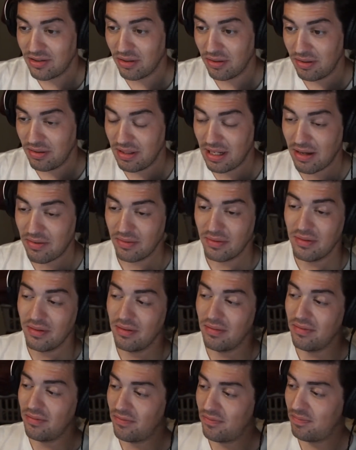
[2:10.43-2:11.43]
Now,
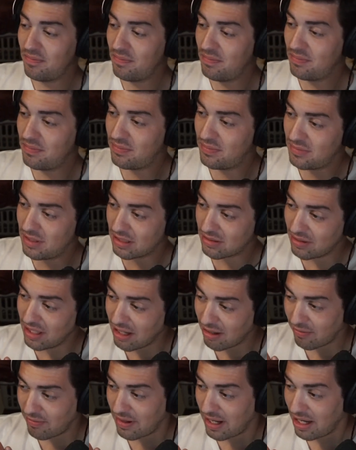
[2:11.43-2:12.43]
to
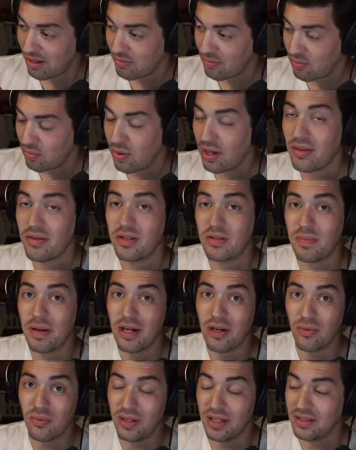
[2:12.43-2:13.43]
clarify where the
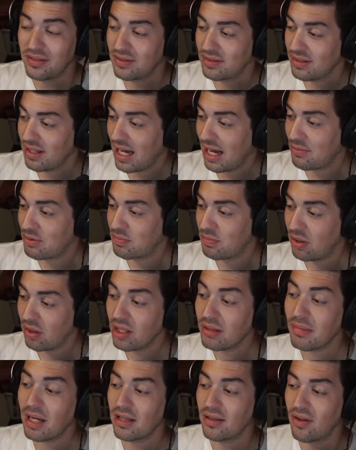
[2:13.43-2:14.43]
spider was, I was
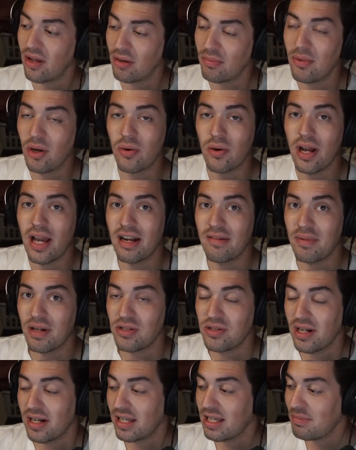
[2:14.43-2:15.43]
pulling my lawnmower out of my
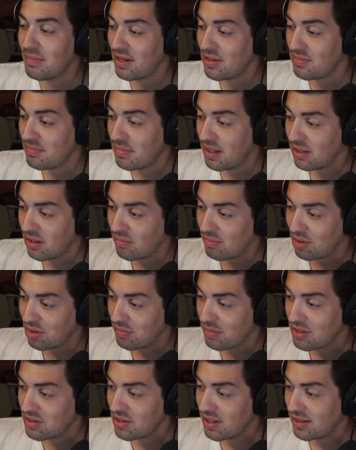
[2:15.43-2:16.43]
shed. I keep my lawnmower in
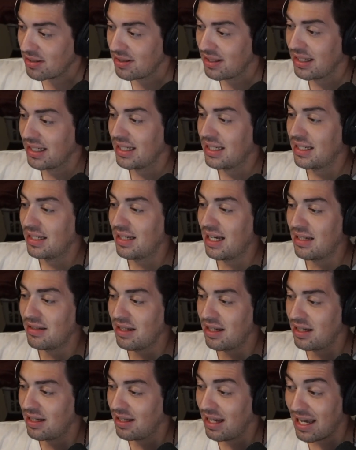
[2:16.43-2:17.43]
my shed,
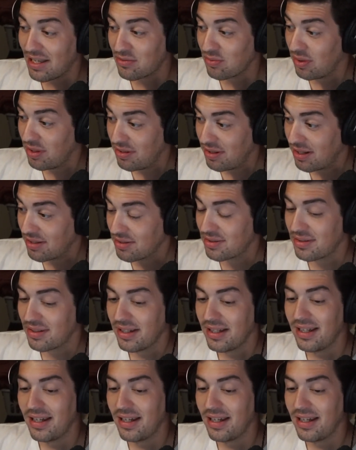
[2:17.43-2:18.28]
as one does.